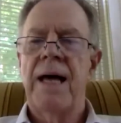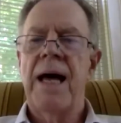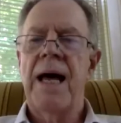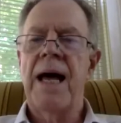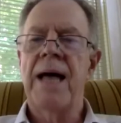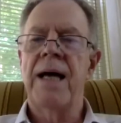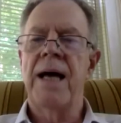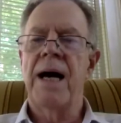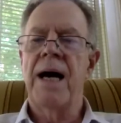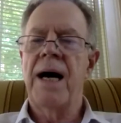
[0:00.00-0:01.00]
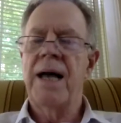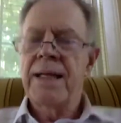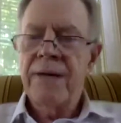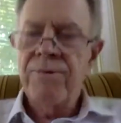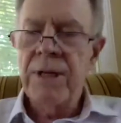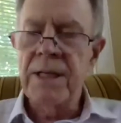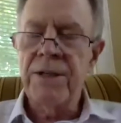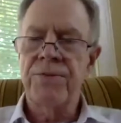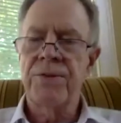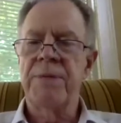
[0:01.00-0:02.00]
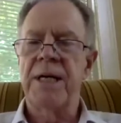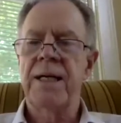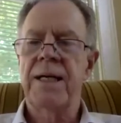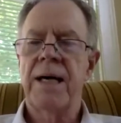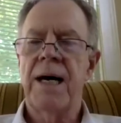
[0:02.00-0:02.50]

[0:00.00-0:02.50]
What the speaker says: And that really threw me.